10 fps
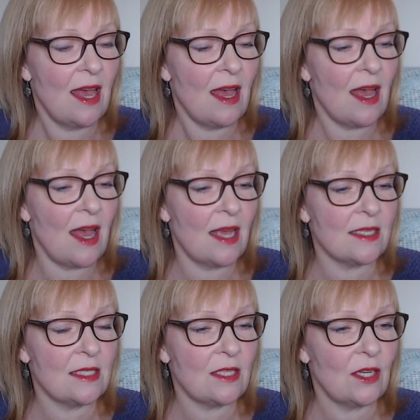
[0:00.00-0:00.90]

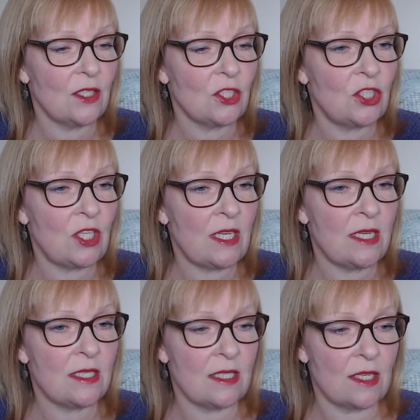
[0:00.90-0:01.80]
and she
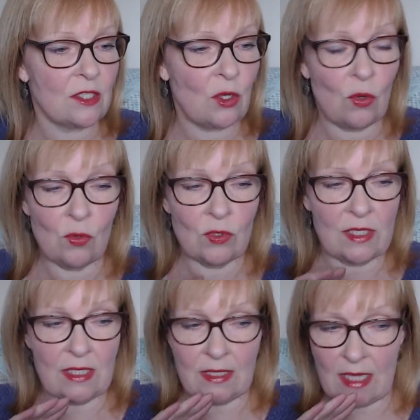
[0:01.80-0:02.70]
does
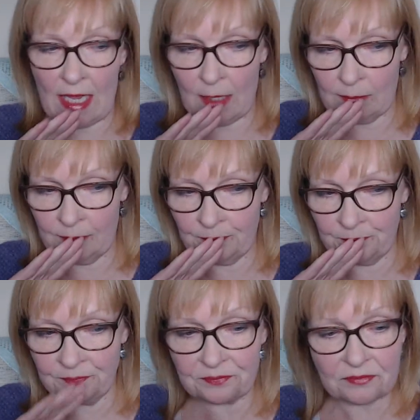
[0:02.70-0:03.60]
courses there
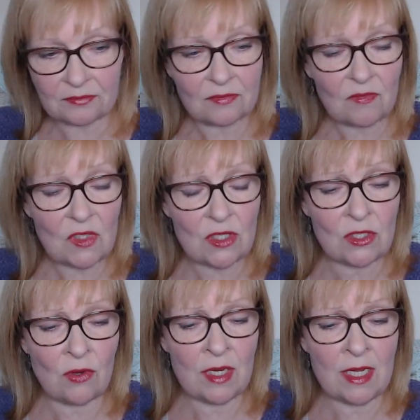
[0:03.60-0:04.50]

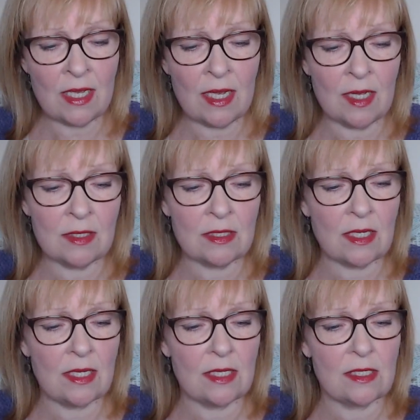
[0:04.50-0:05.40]
sorry, and
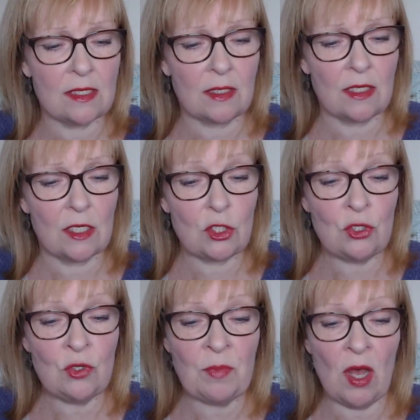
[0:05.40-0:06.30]
it's a
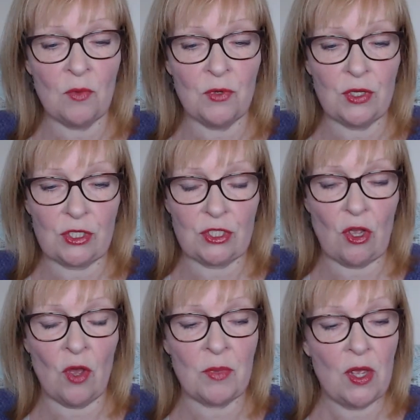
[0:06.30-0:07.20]
2-part
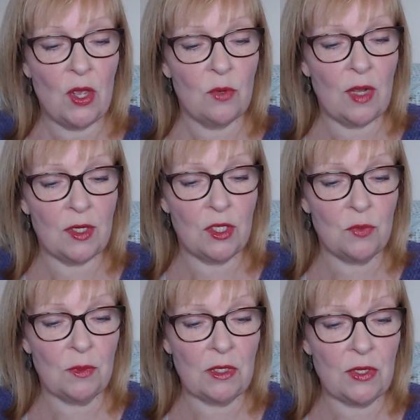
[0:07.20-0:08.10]
workshop where you
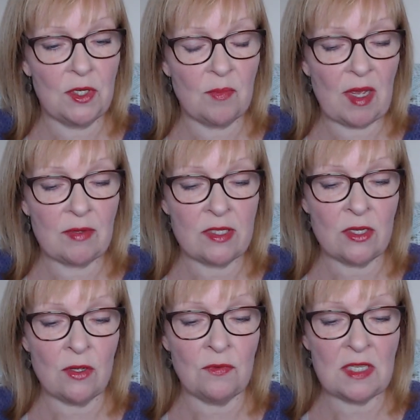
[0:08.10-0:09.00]
will learn about
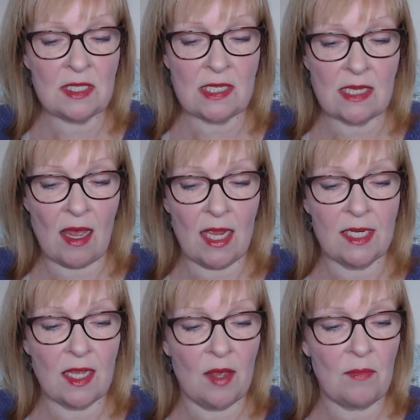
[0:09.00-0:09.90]
surface design
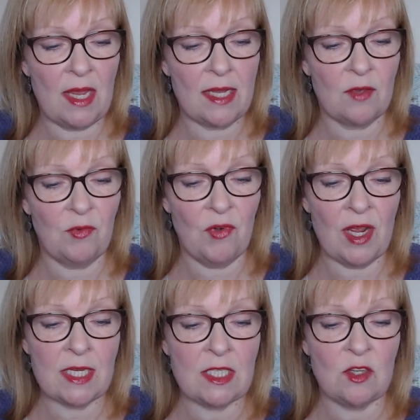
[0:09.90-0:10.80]
and make a
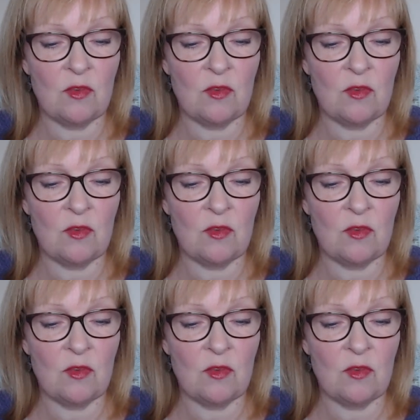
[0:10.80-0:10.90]
variety of